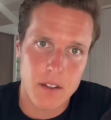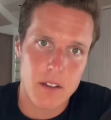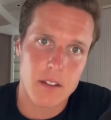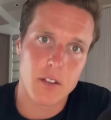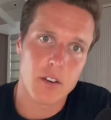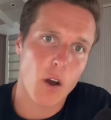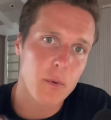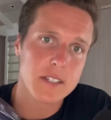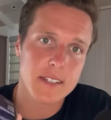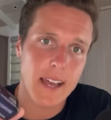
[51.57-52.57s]
You can
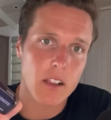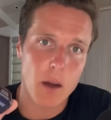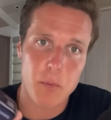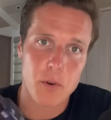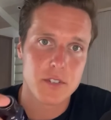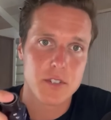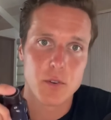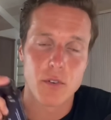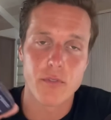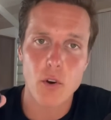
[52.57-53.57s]
always scale upwards
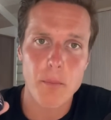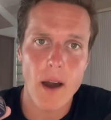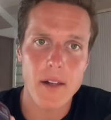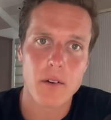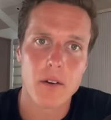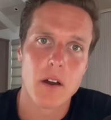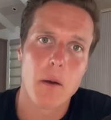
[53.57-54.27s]
to a full bottle,